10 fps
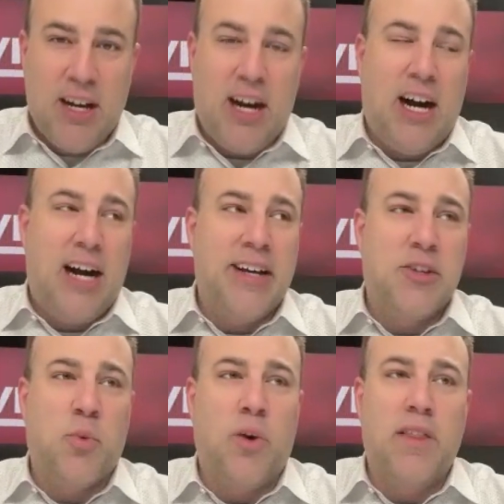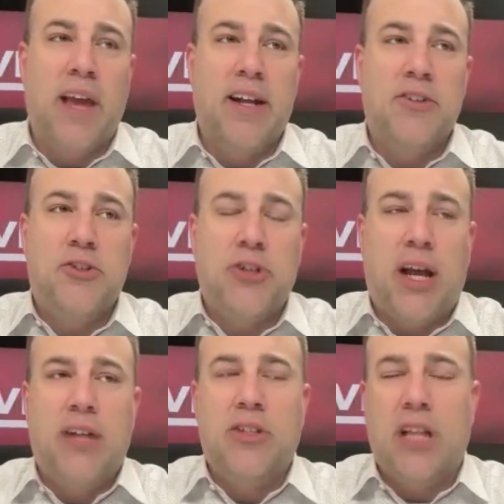It's one that
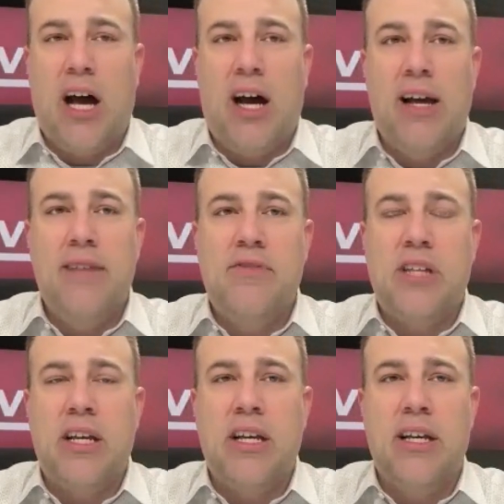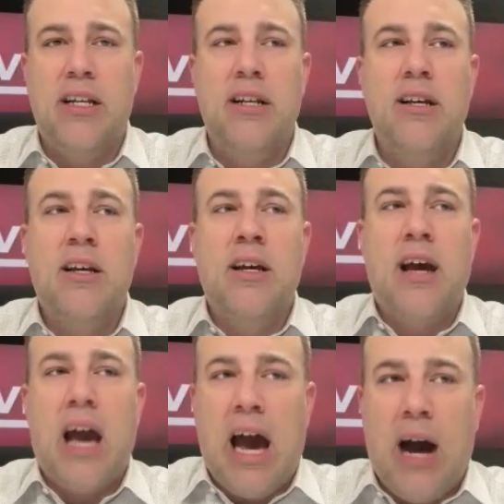changed lives in
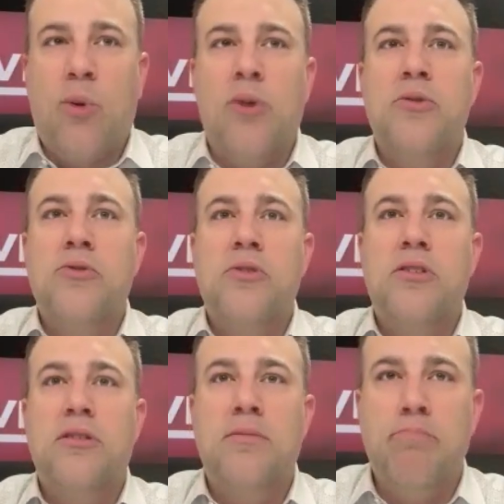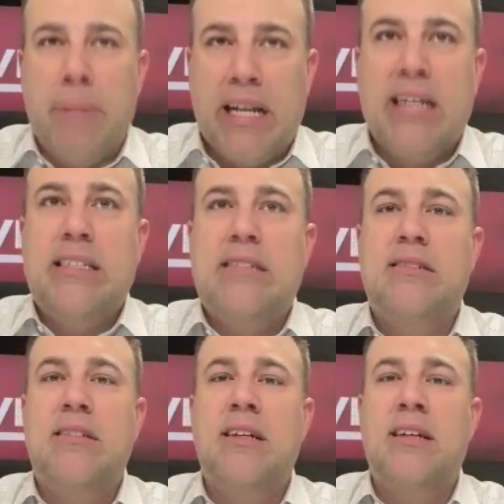hours,
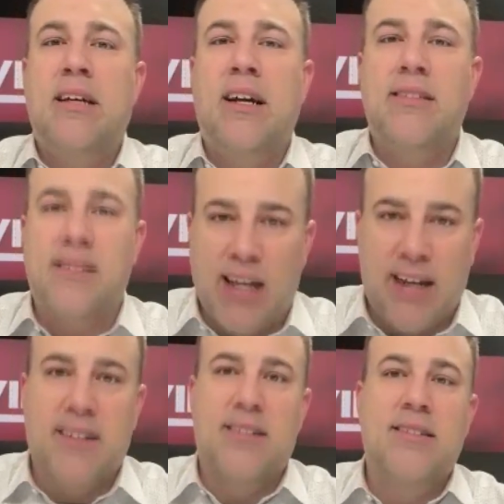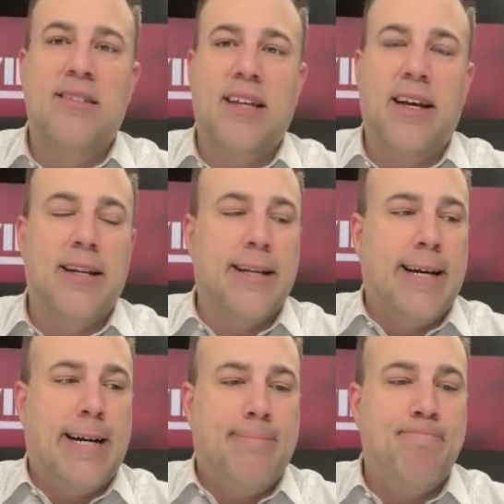minutes, and seconds.
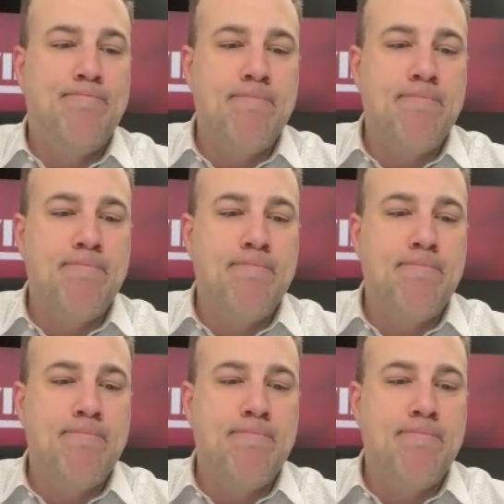And